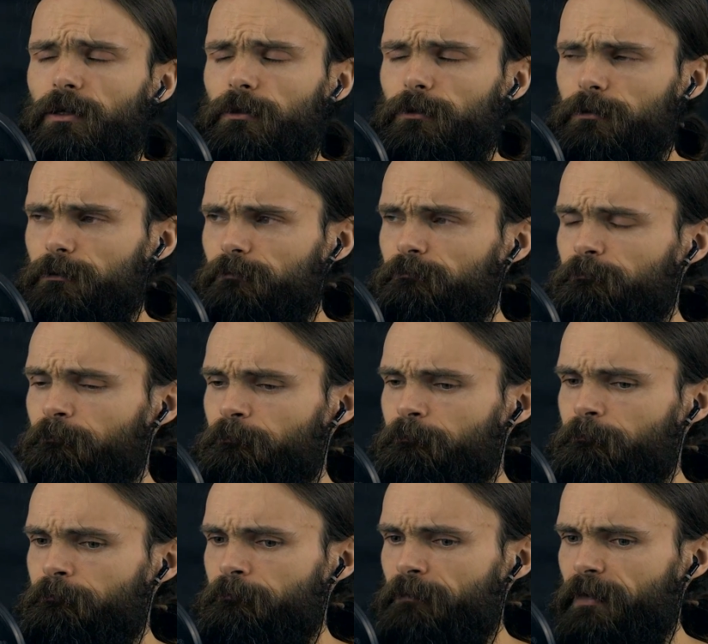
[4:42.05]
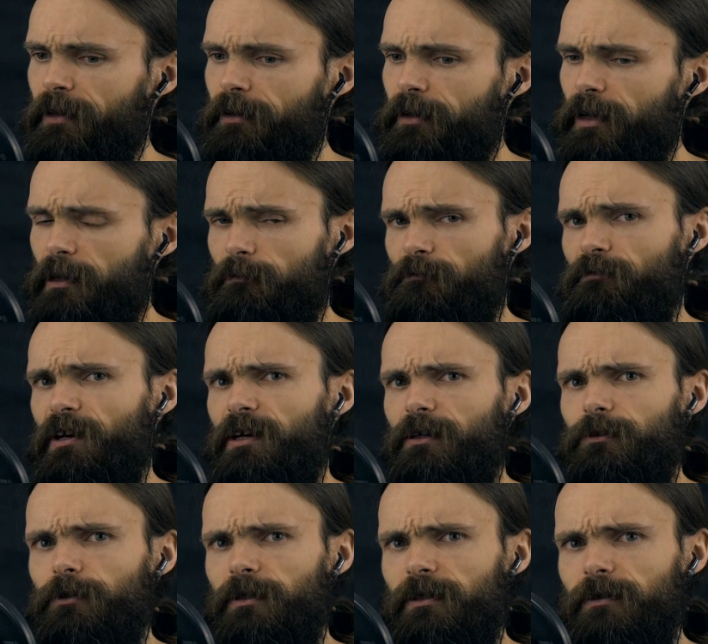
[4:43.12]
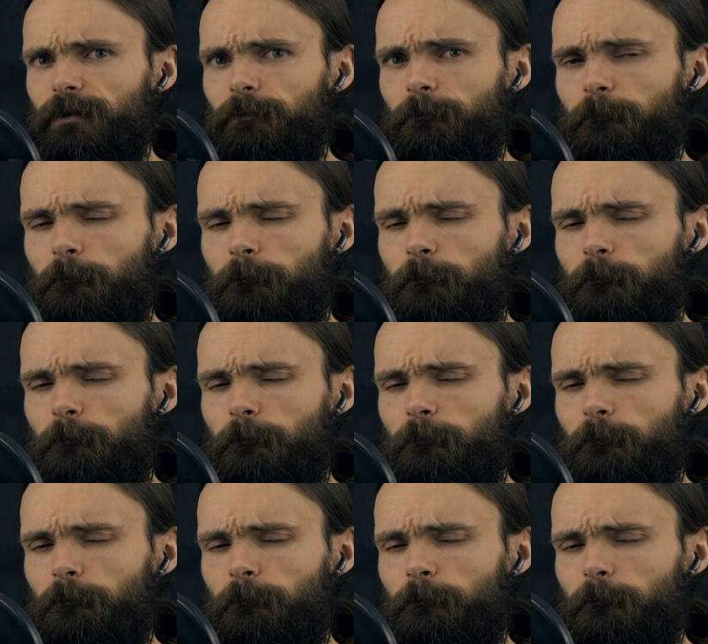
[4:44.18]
own. I failed again.